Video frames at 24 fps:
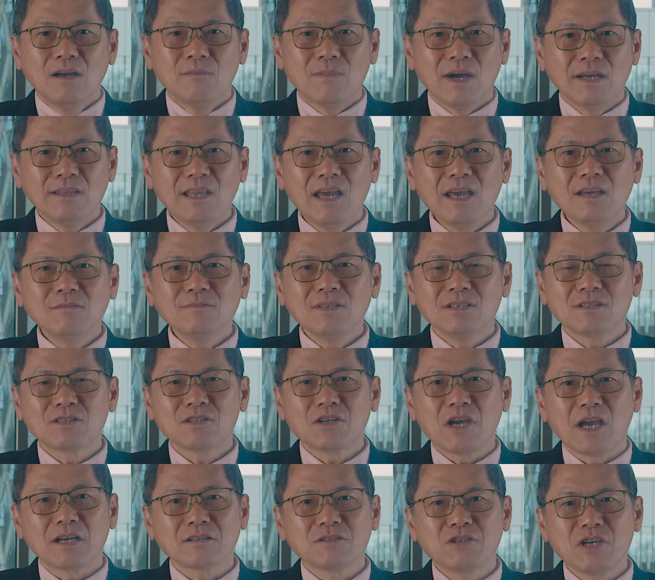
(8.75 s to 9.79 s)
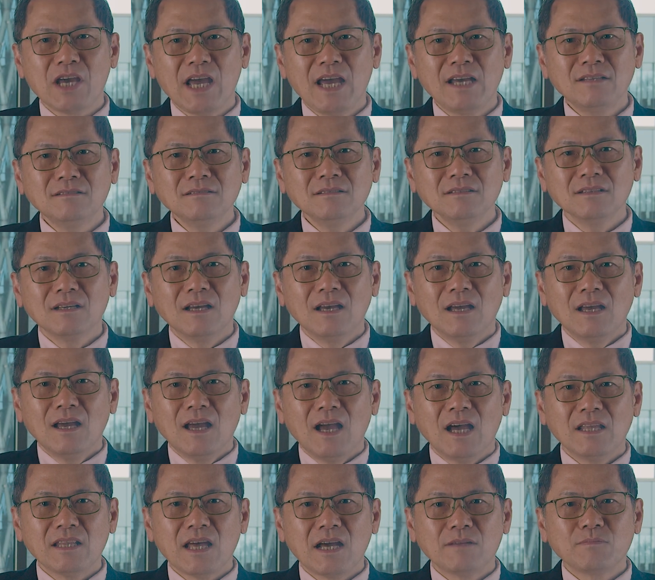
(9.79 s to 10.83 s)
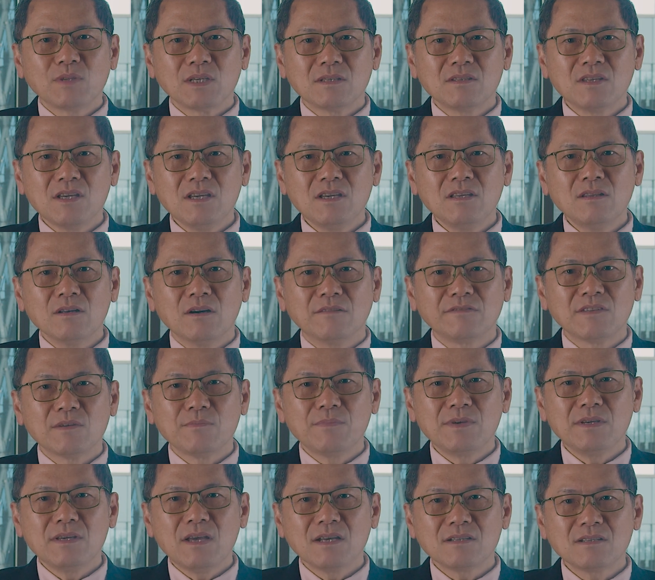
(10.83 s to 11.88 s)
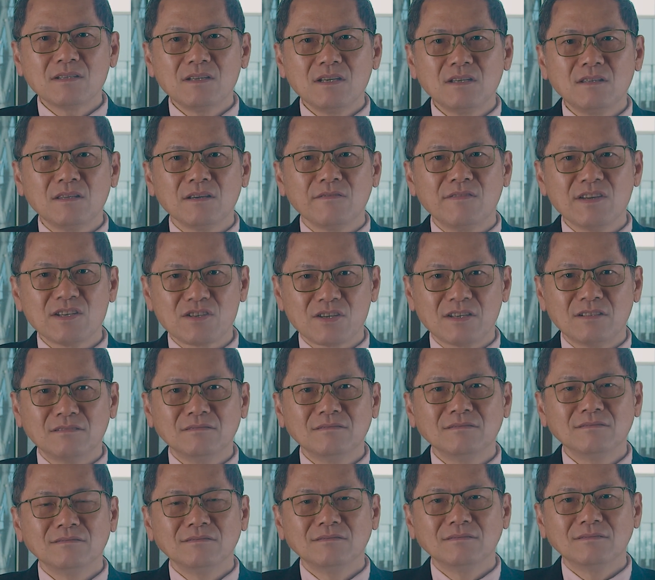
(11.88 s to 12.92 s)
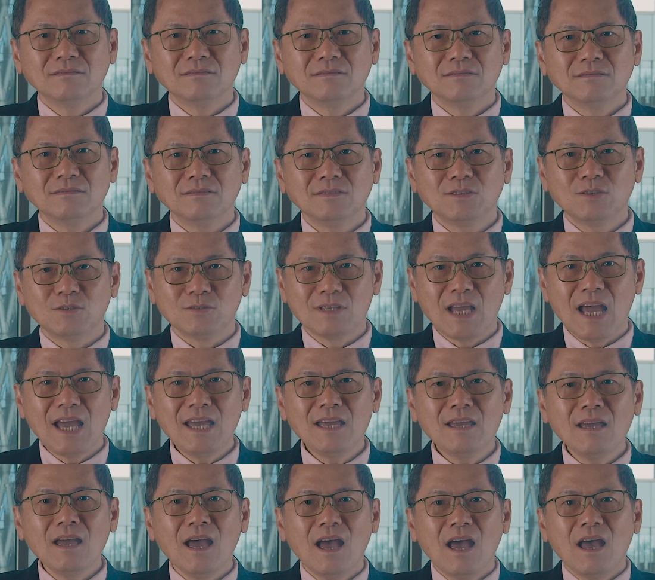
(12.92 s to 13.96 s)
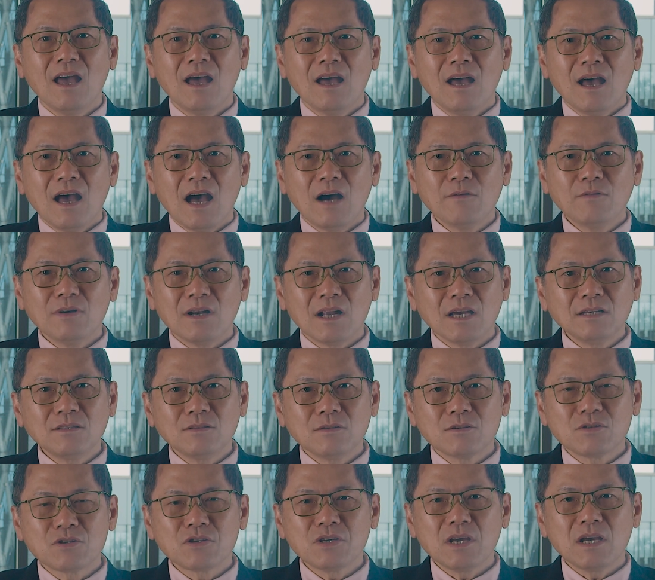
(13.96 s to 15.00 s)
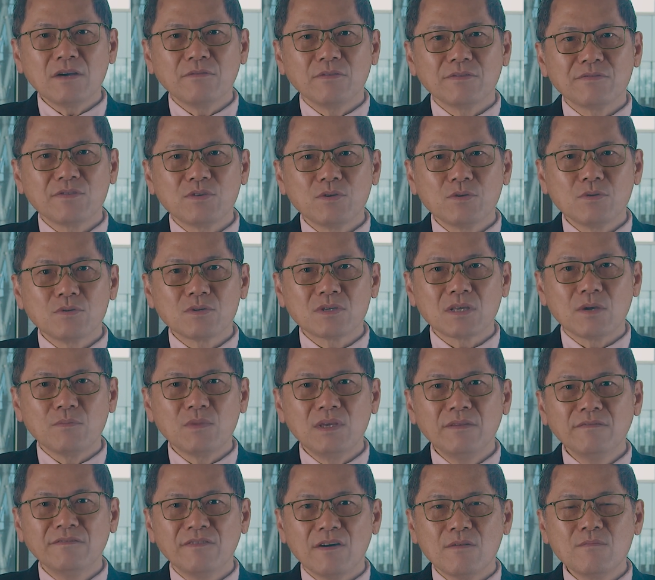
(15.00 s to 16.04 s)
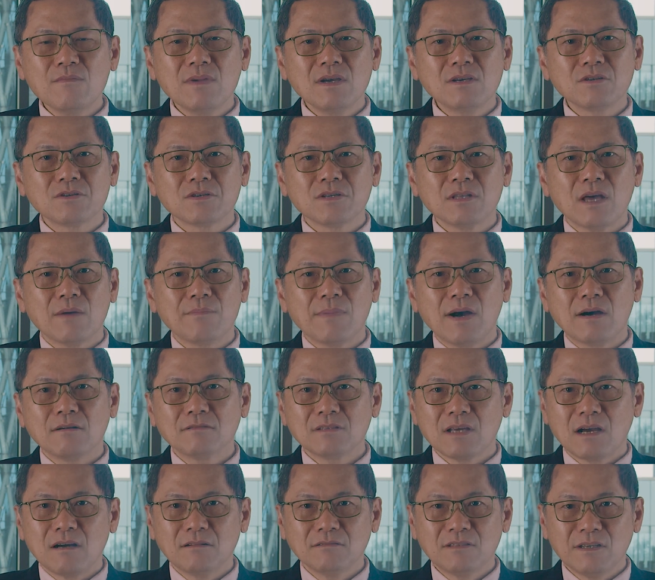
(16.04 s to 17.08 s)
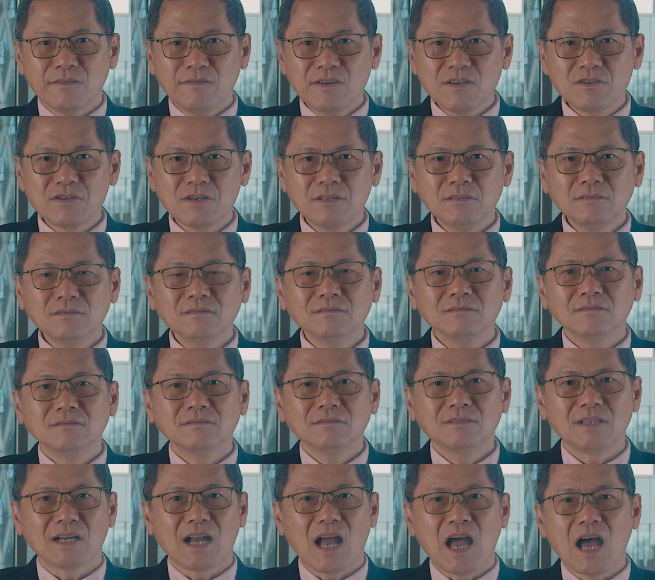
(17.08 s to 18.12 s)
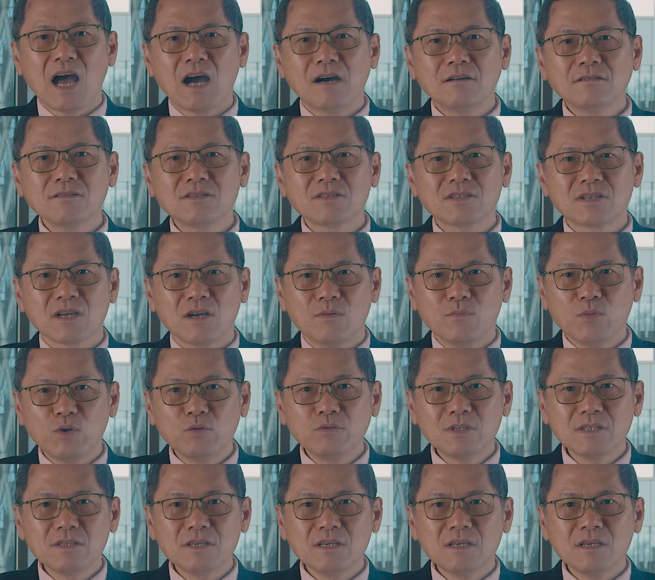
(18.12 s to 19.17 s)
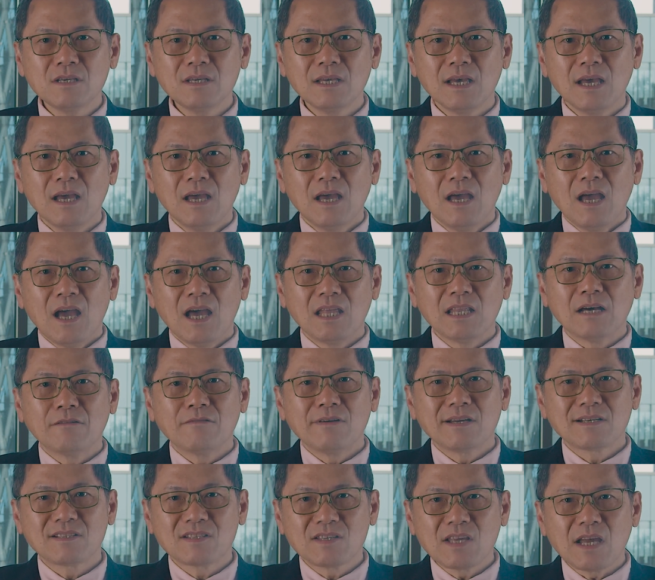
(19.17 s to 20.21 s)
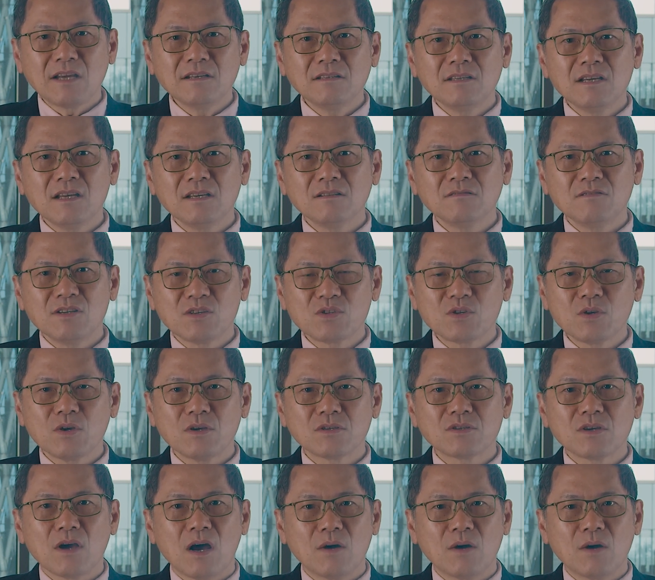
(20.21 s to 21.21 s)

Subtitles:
My name is Chak Chan, and I'm the Dean of the PSE Division. Today, I would like to share with you some information about our division, the KAUST community, and our exciting research